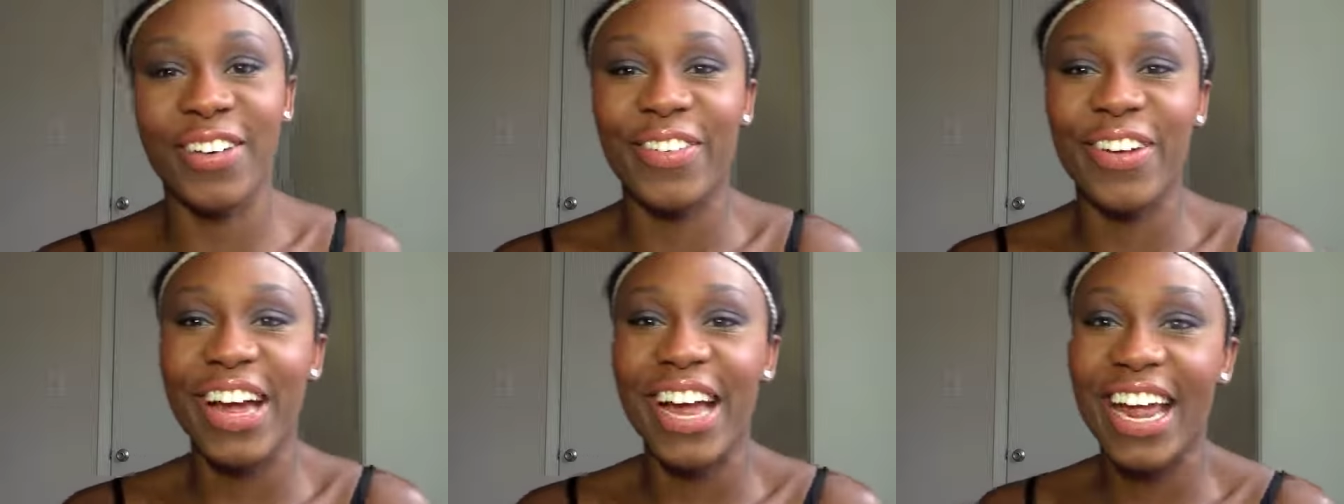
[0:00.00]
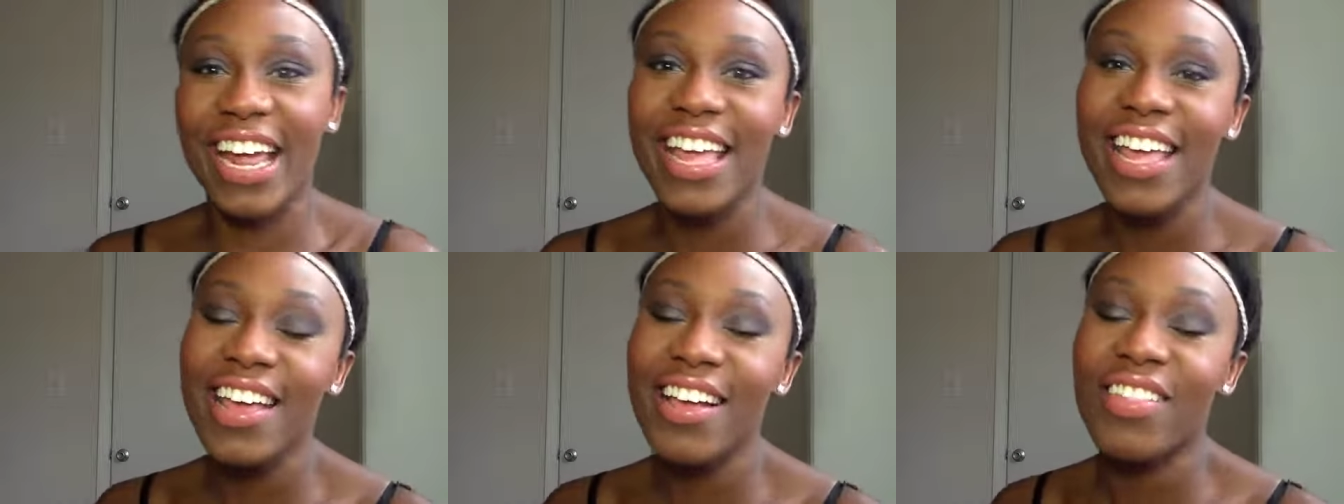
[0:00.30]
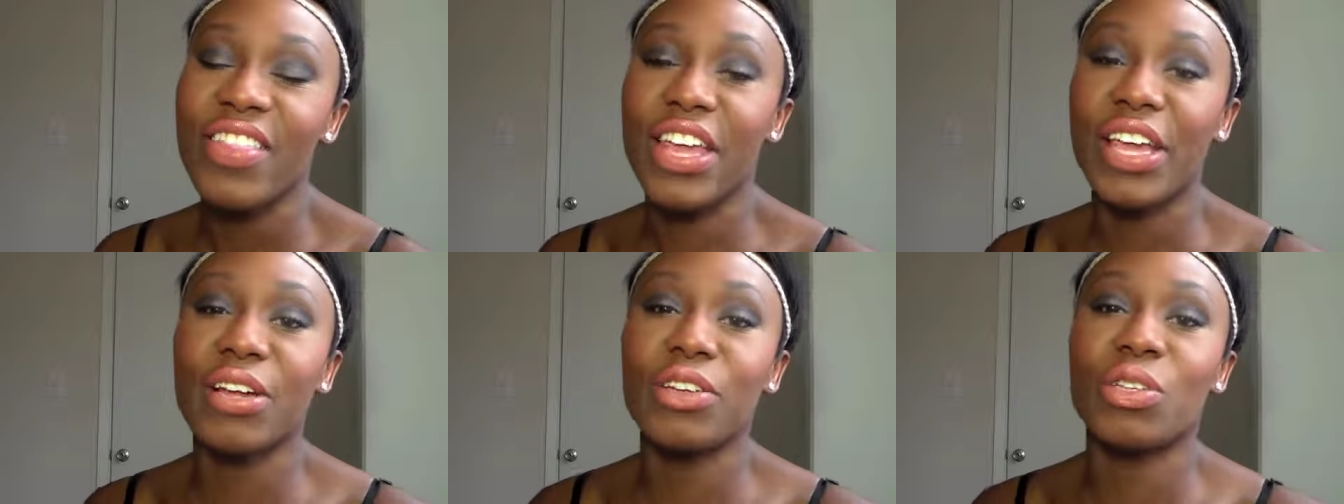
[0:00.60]
Alright?
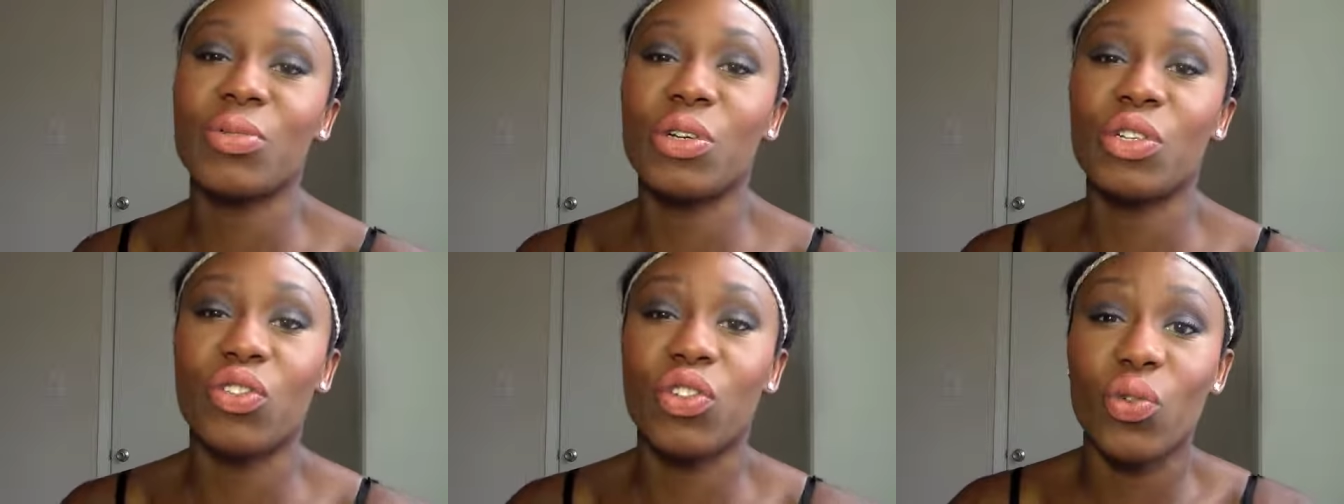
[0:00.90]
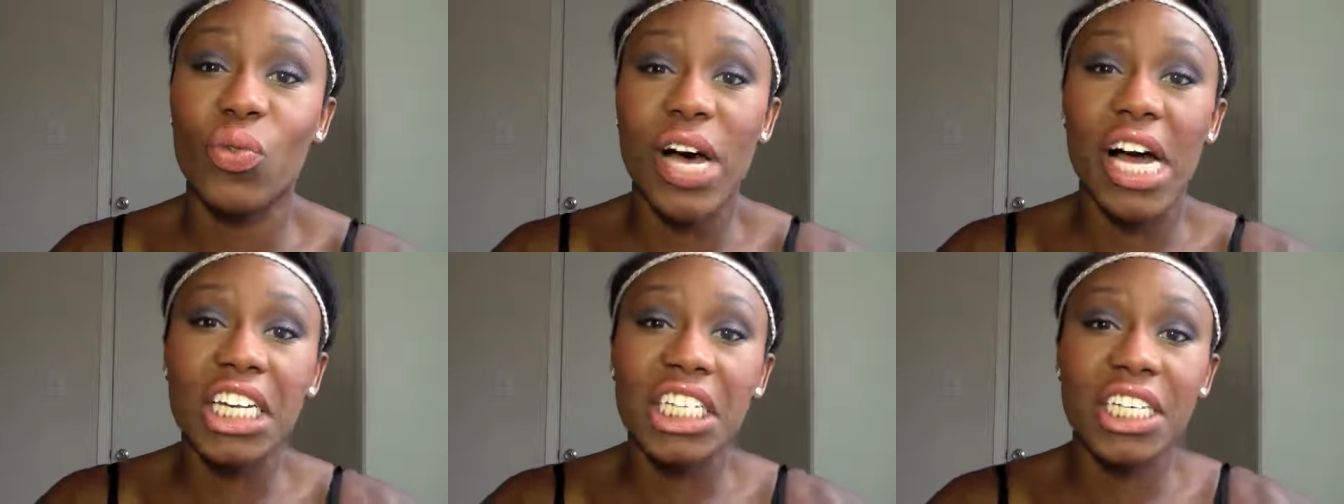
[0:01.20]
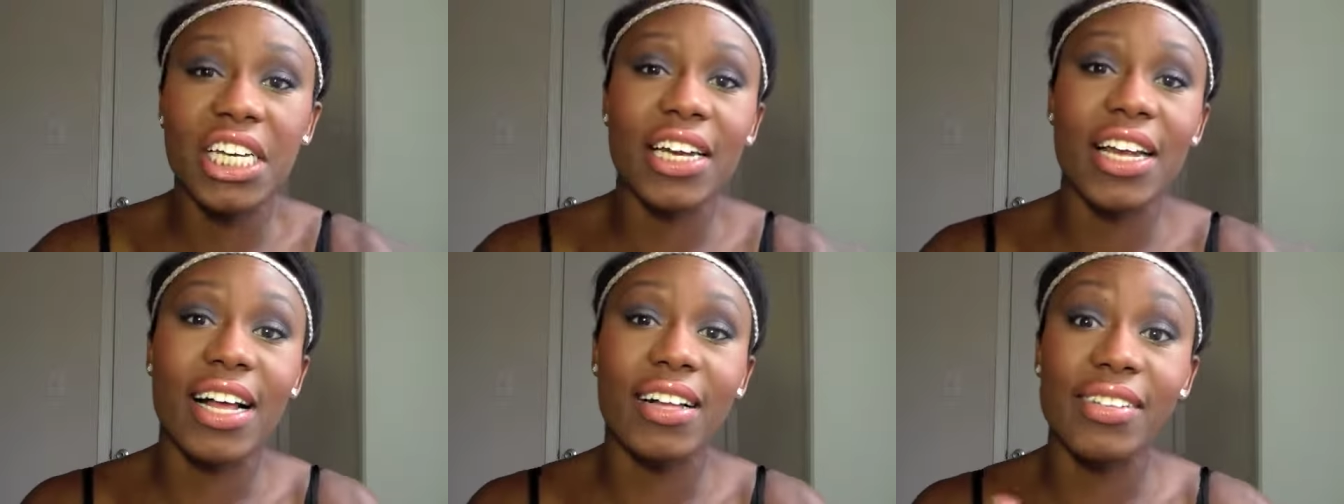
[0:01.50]
Thank you so much for
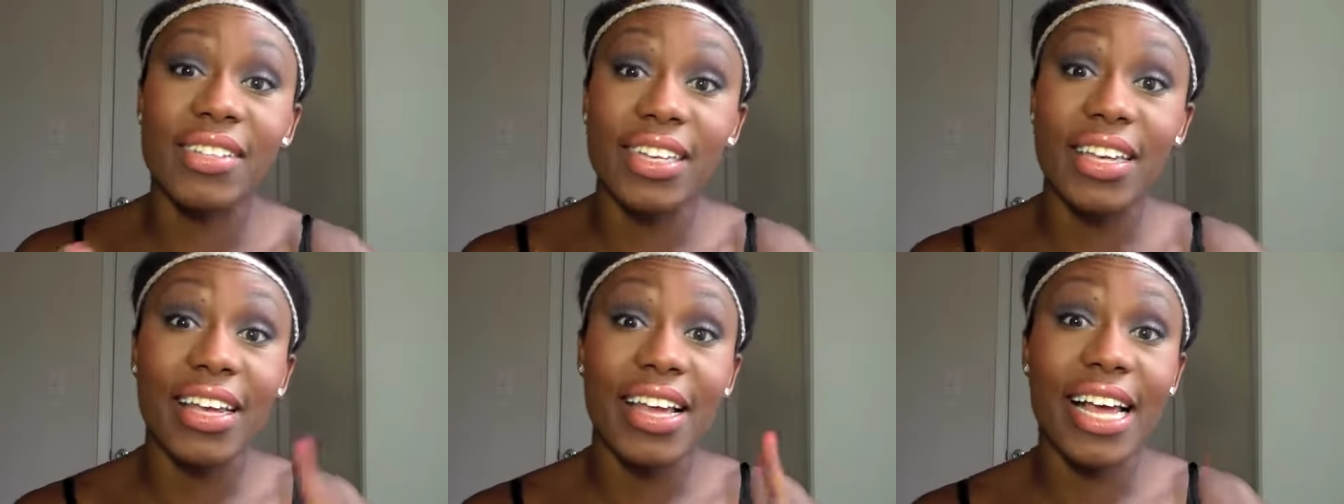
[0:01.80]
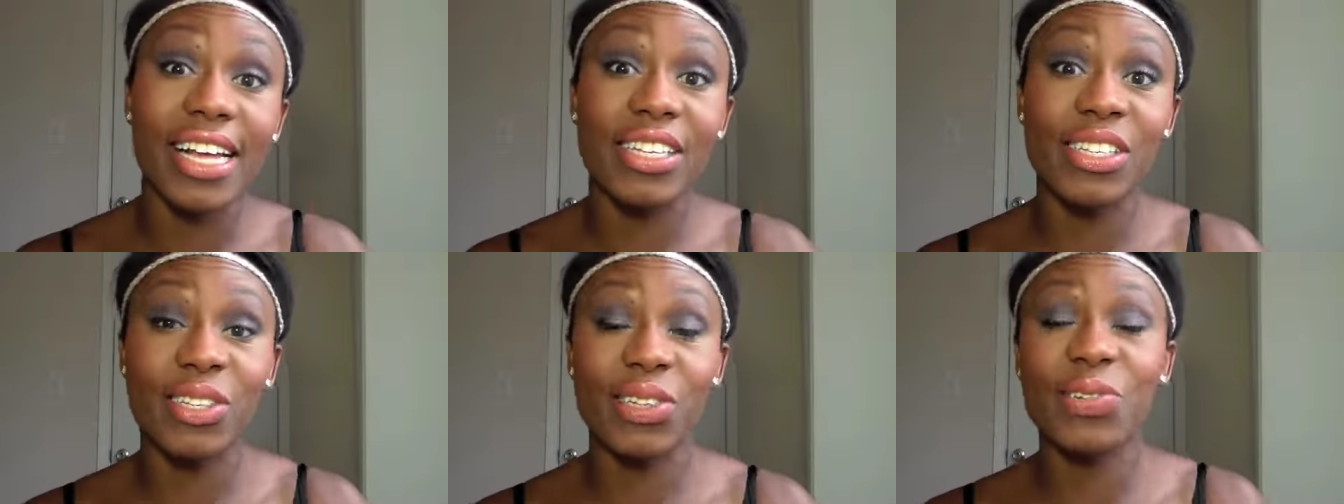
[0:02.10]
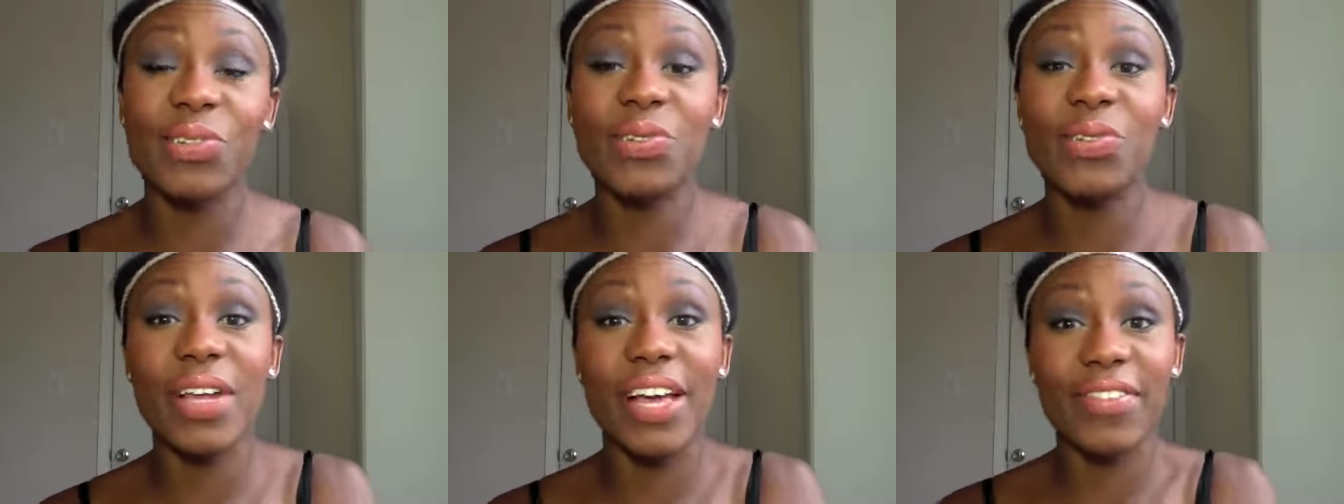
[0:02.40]
watching and I'll see you guys
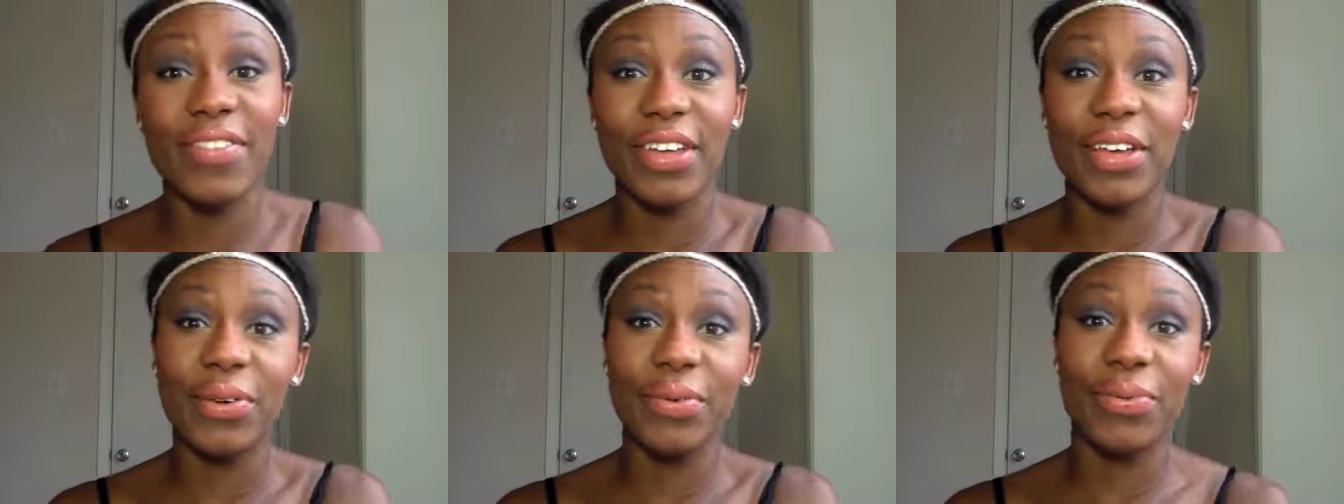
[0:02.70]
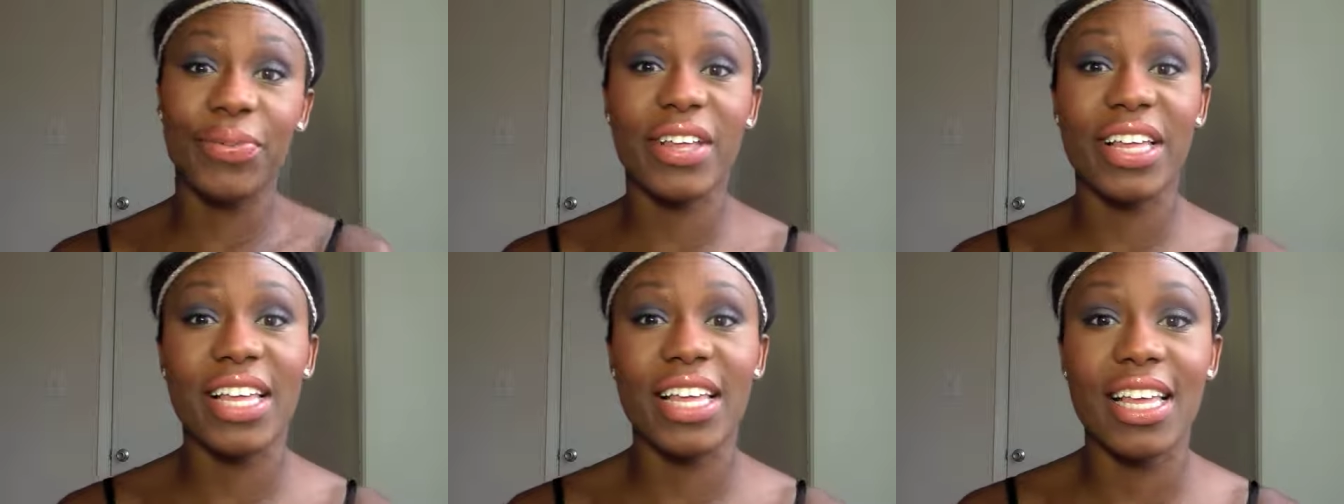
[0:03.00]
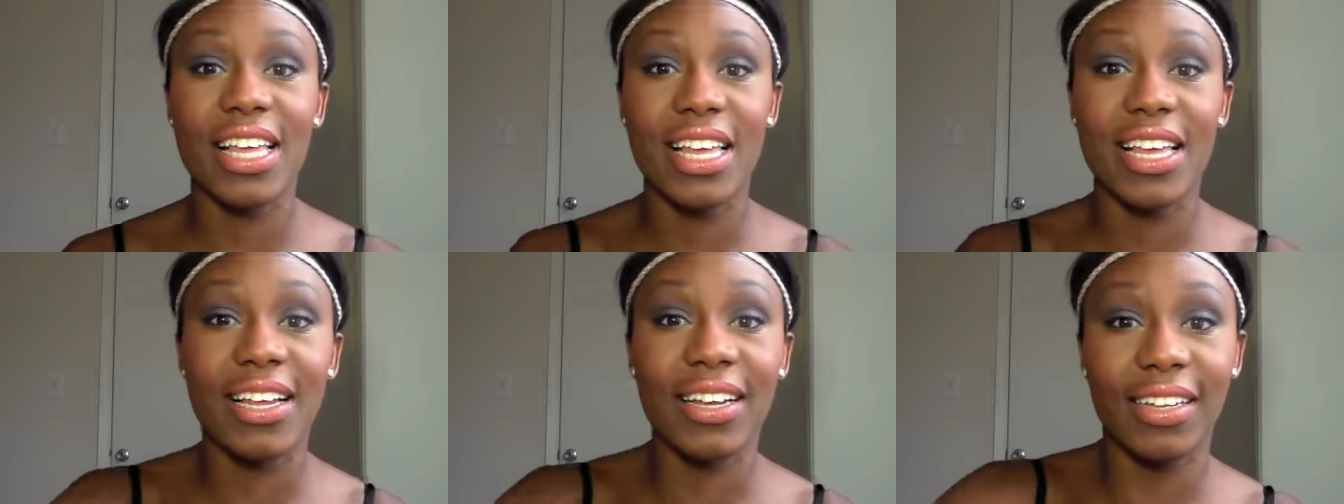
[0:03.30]
soon. Have a good
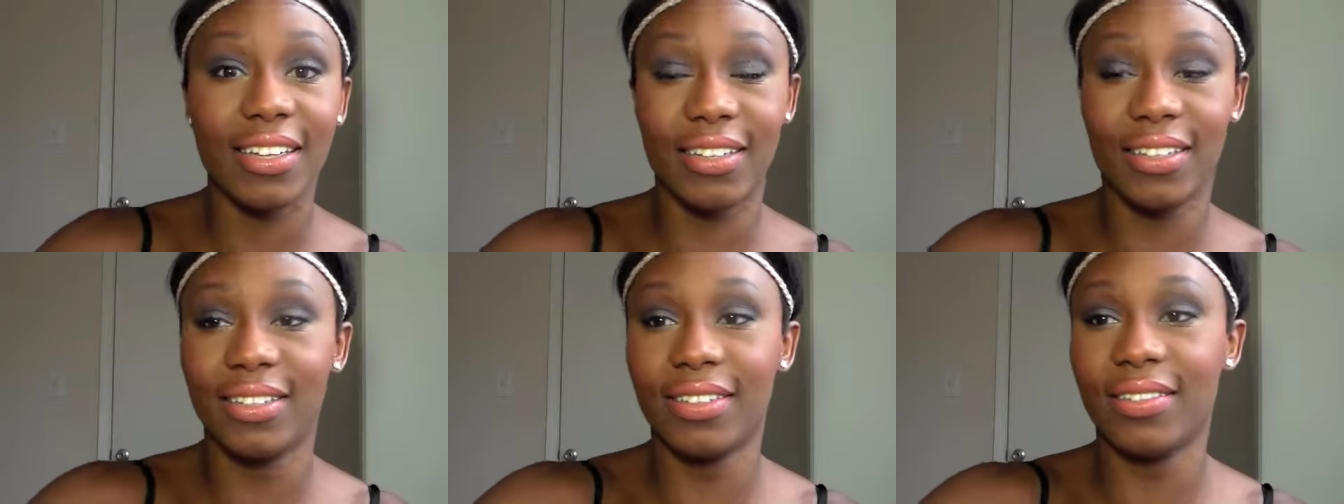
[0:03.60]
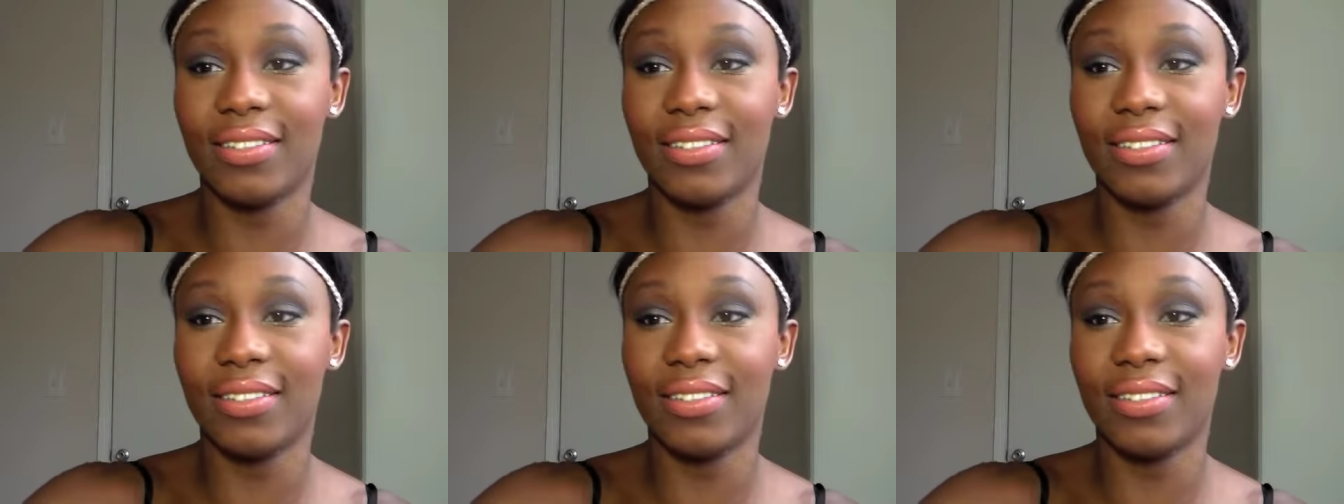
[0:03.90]
one.